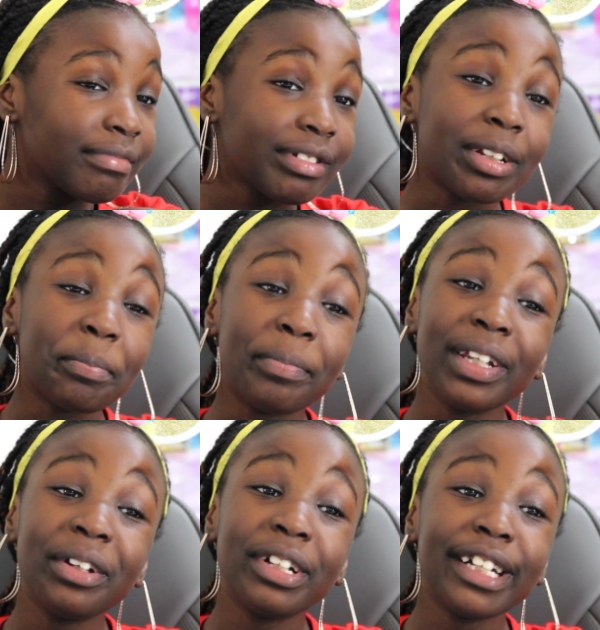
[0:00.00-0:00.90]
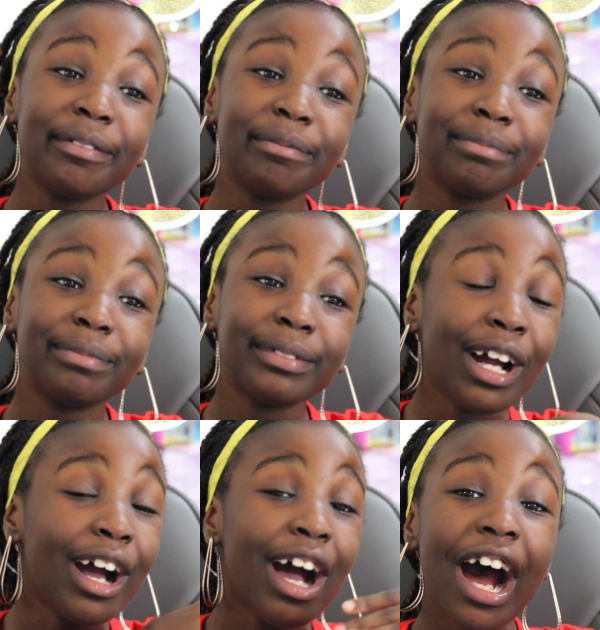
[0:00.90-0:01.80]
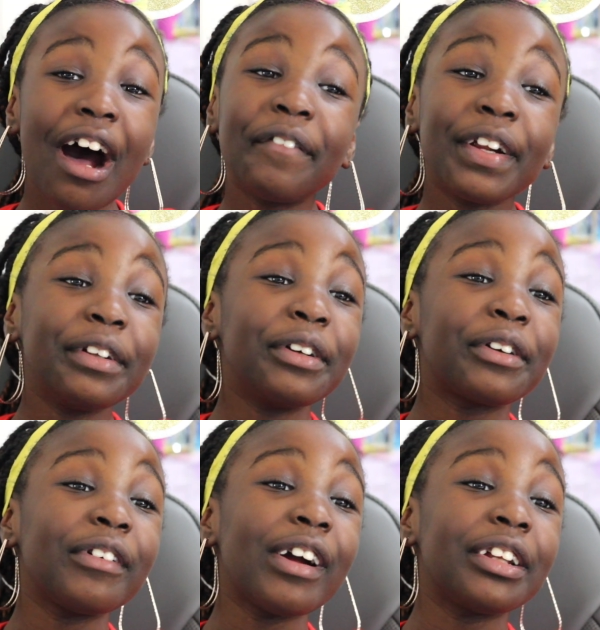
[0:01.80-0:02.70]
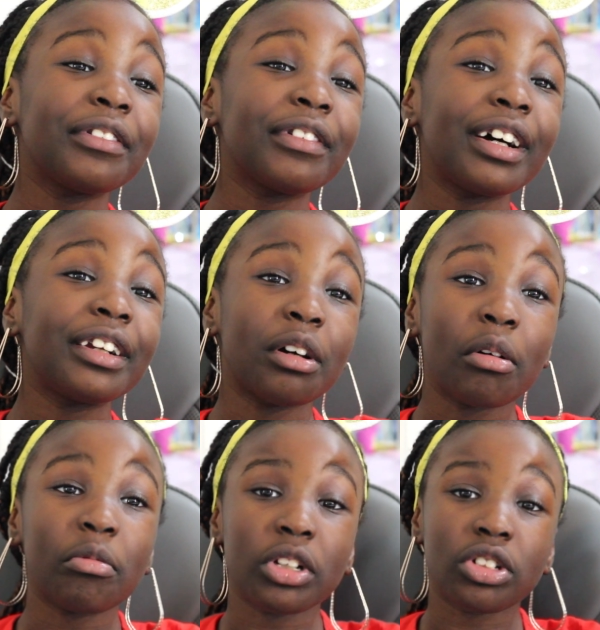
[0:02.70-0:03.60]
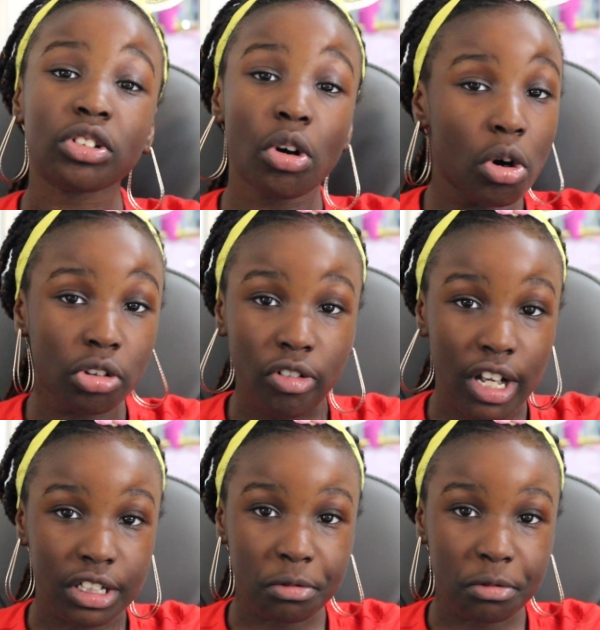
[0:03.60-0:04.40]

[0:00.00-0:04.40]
The beauty of the new crazy one. No one wants the old crazy